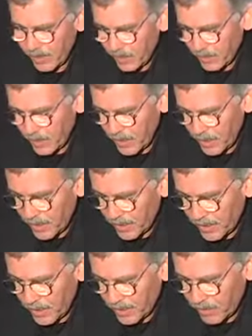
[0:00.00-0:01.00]
you, and then
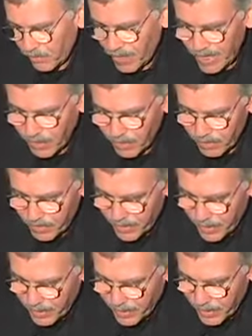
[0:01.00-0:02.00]
it gets right over
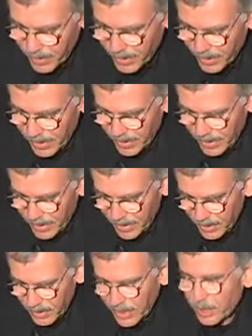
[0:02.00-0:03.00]
you, and
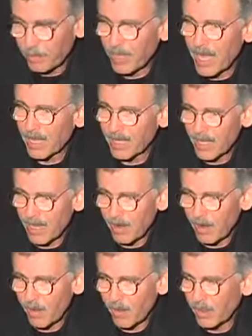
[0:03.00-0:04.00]
it's like it blocks out
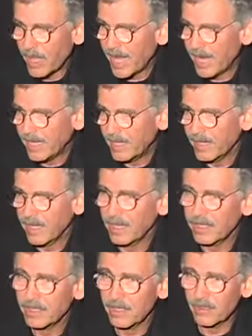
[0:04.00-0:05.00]
all the light, and then
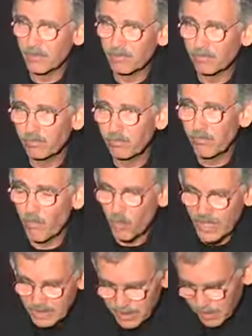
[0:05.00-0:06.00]
it just
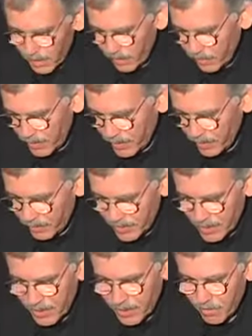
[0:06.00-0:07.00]
whizzes over, and you
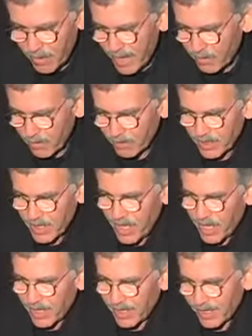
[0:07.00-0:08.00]
just go, wow, what was
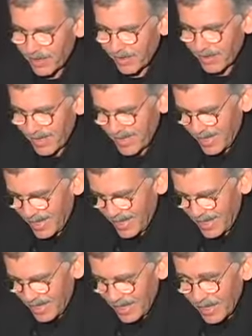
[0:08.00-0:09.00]
that, you know?
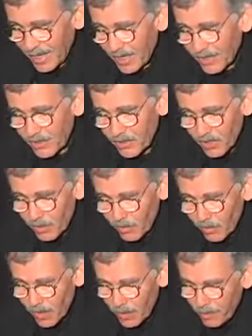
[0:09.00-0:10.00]

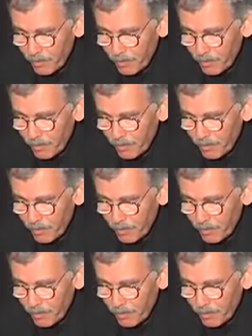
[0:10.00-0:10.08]
So